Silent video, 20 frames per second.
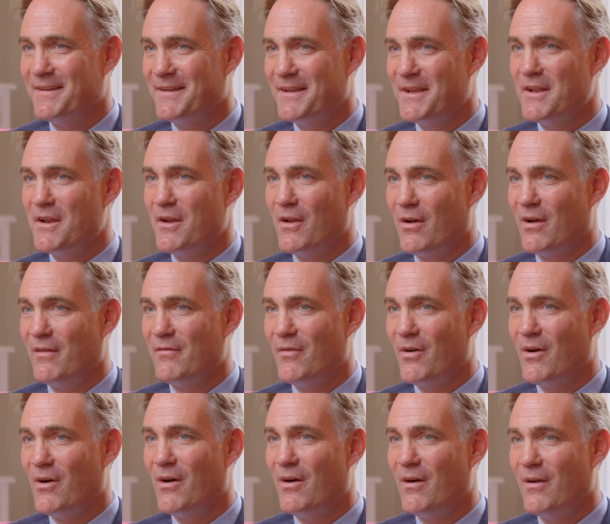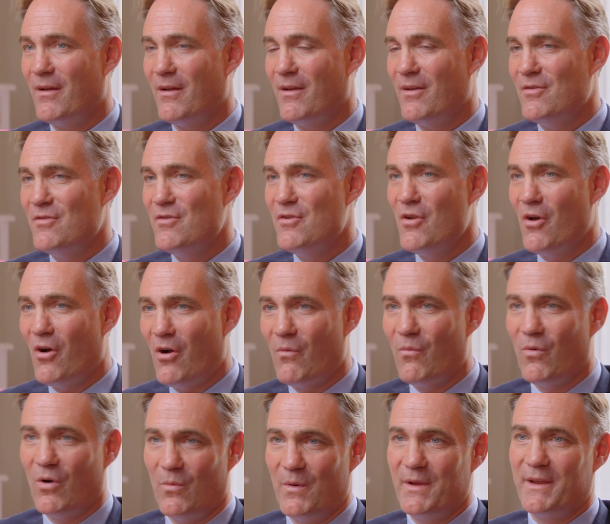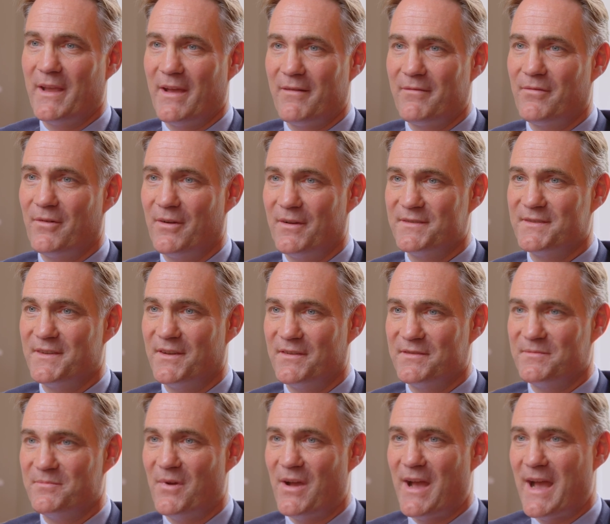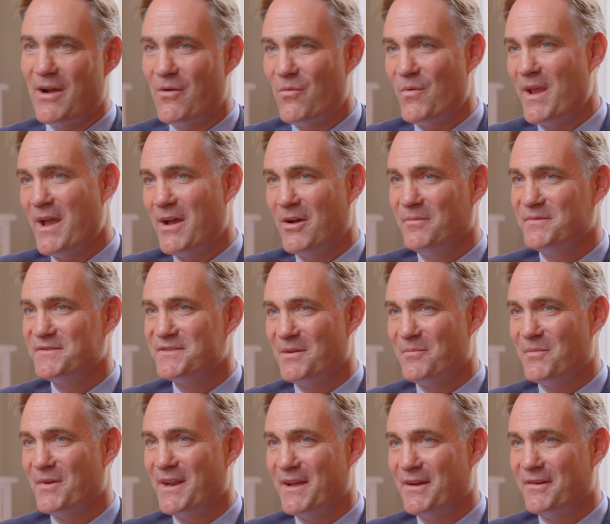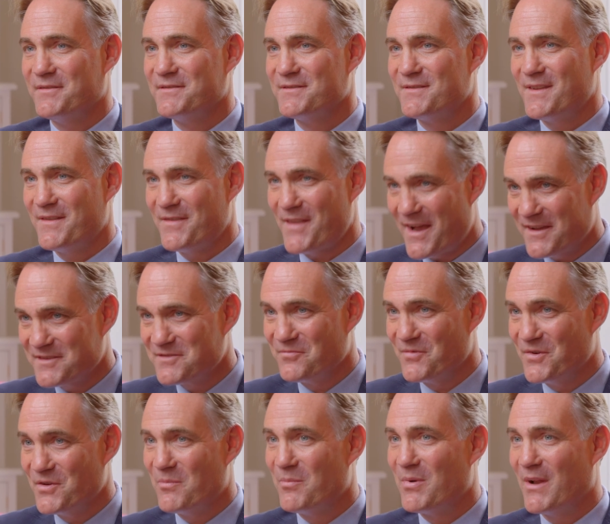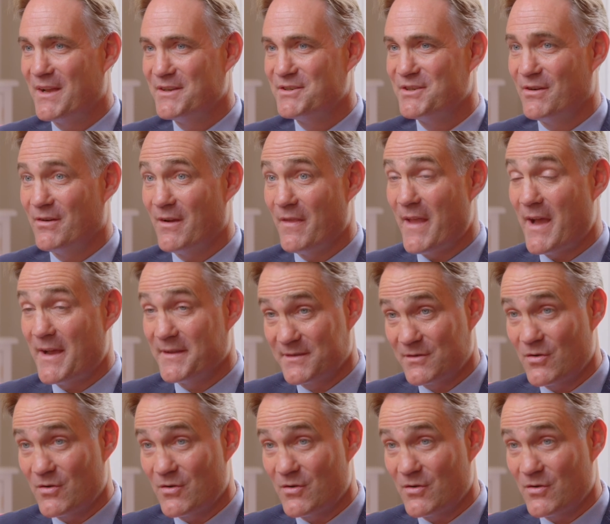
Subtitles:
in life are not what we get for ourselves, but how we help someone else. That's real pleasure, and that's